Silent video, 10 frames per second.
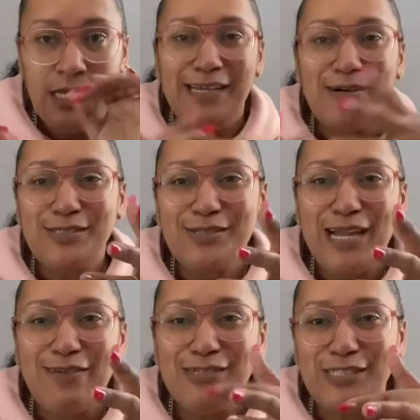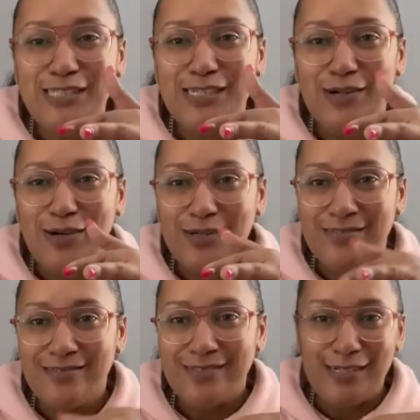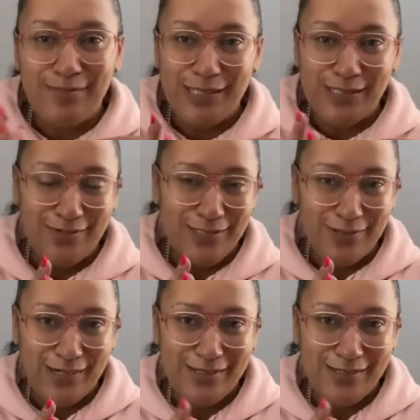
And also I have a Shein haul coming soon as well.